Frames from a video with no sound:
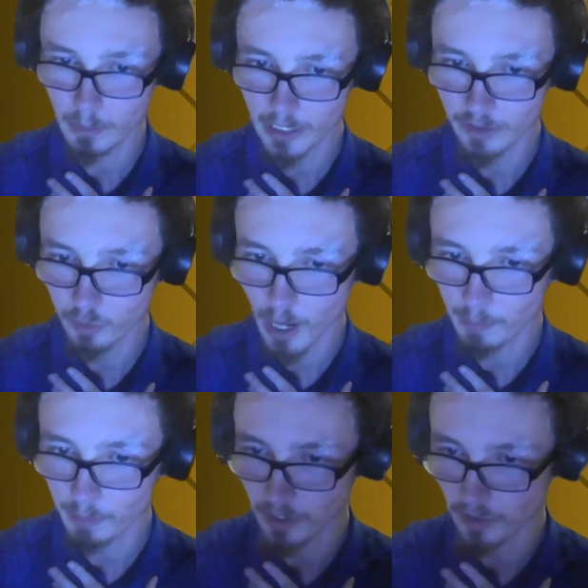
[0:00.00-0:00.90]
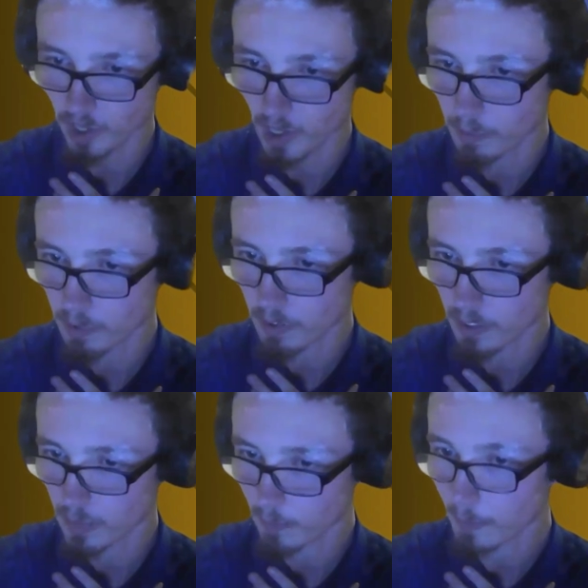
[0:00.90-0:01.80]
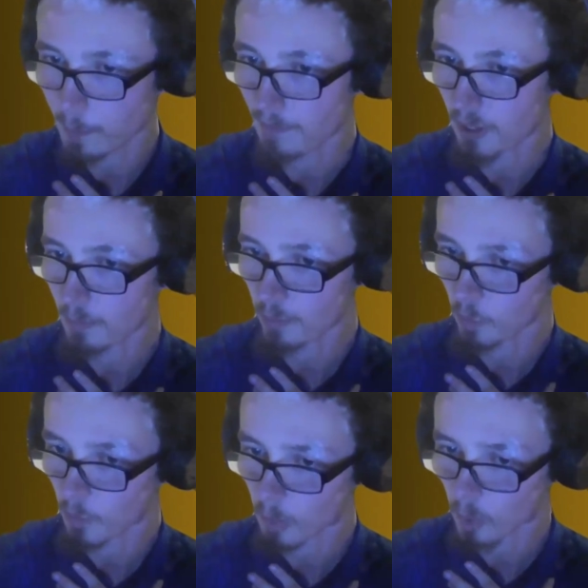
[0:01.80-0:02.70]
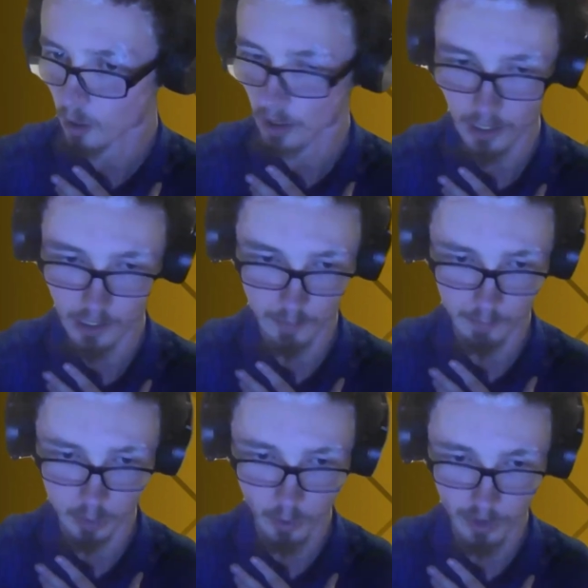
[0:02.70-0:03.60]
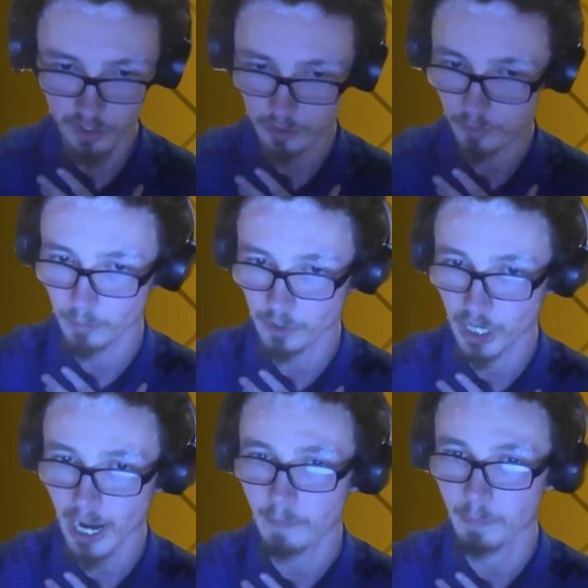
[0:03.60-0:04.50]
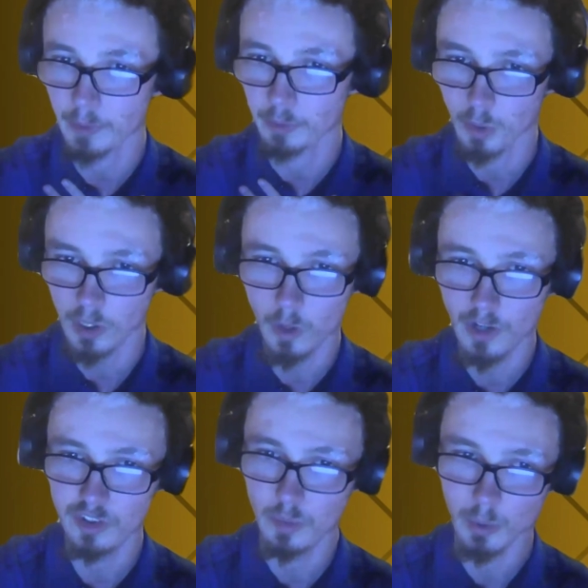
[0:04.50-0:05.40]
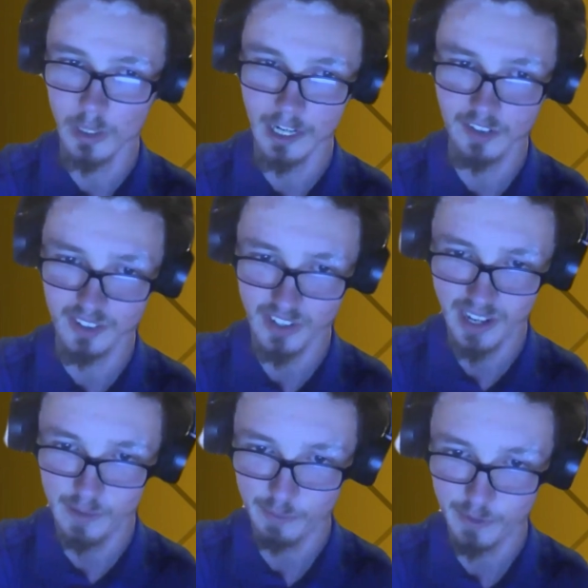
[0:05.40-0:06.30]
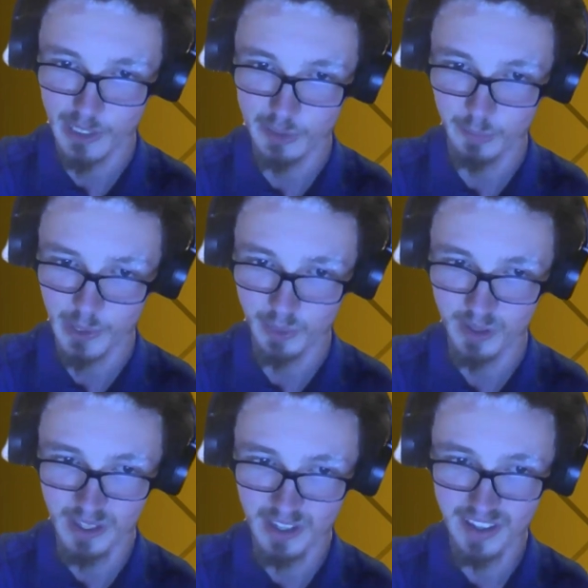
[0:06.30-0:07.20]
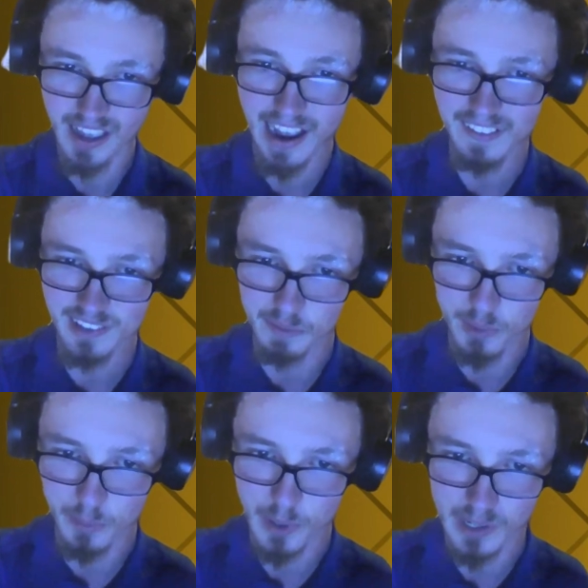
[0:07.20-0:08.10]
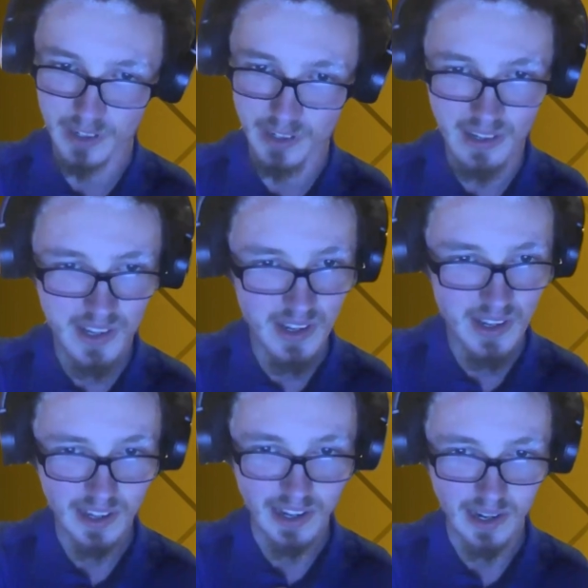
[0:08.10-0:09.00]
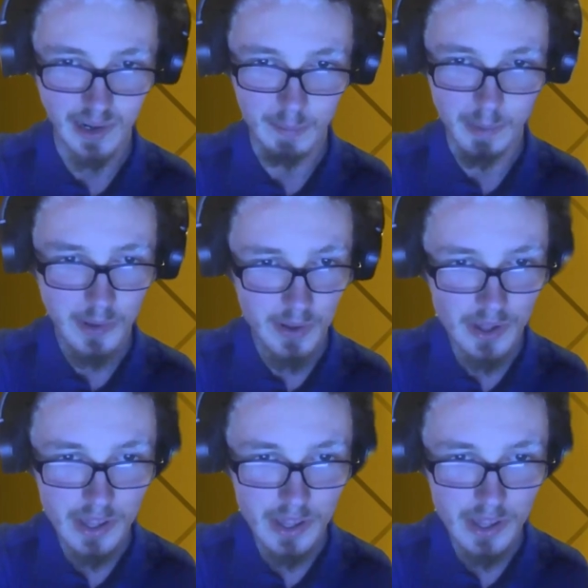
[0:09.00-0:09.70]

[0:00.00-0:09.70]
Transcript: begin to wrap things up. We maybe have time for one more question from chat, but there's one question that we like to kind of finish with, ask everyone. Um,